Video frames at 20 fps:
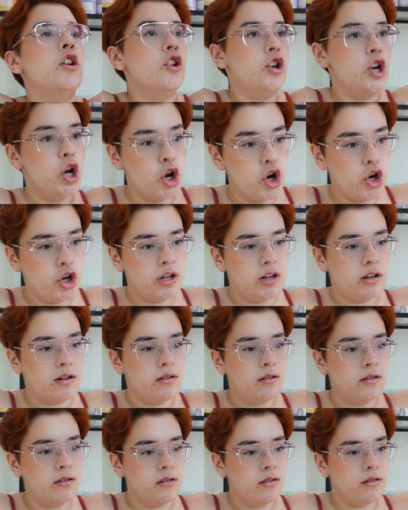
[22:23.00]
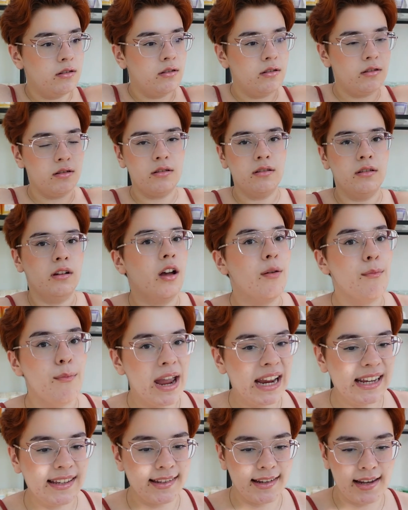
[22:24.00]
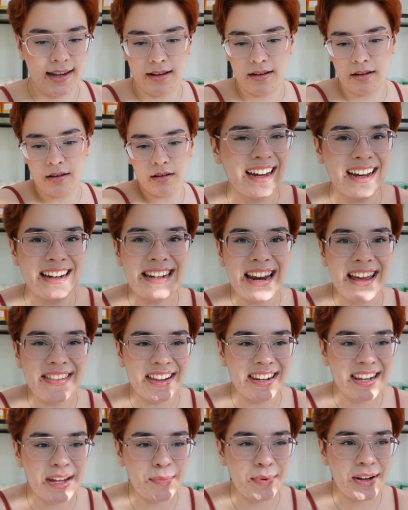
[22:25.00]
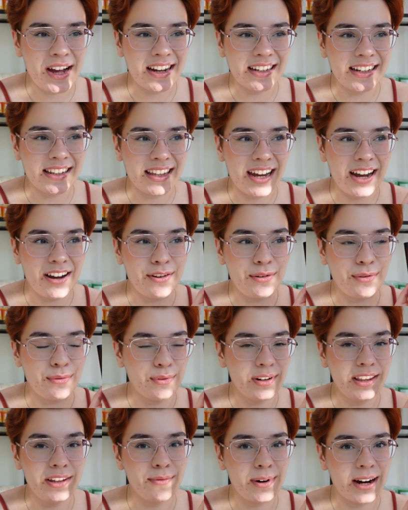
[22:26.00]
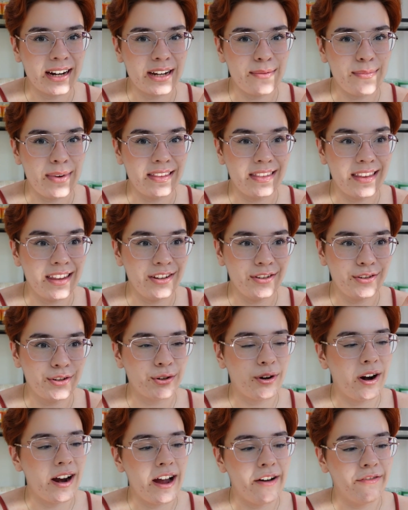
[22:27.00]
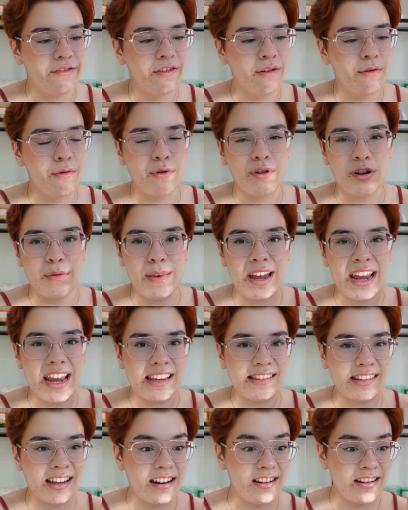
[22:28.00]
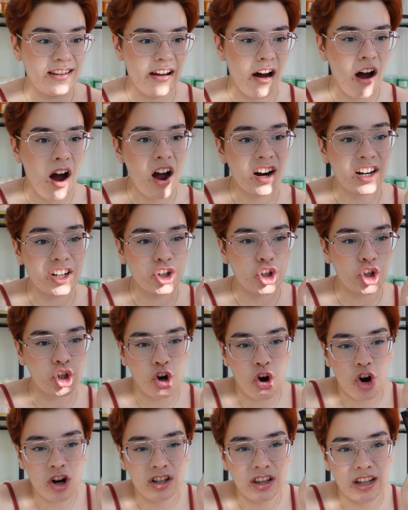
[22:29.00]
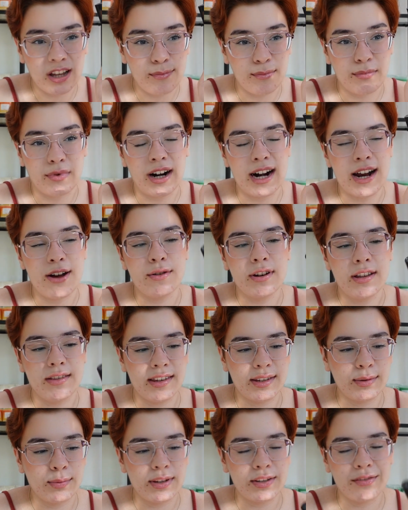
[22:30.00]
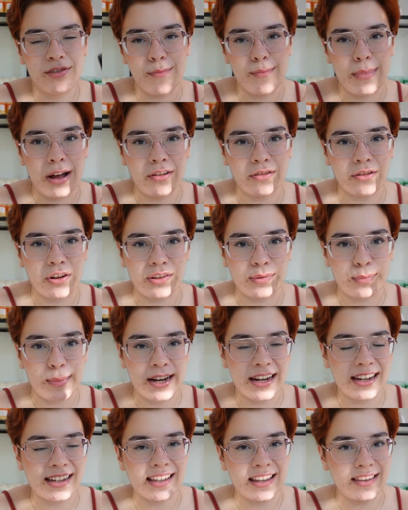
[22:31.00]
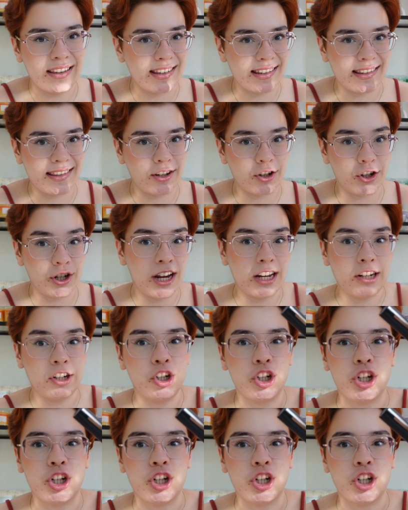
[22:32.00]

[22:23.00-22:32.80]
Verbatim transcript: dude. Amazing. Another lip color that I would really recommend that you try out for autumn is a dark chocolate brown. This one's from Melt Cosmetics, and this is the shade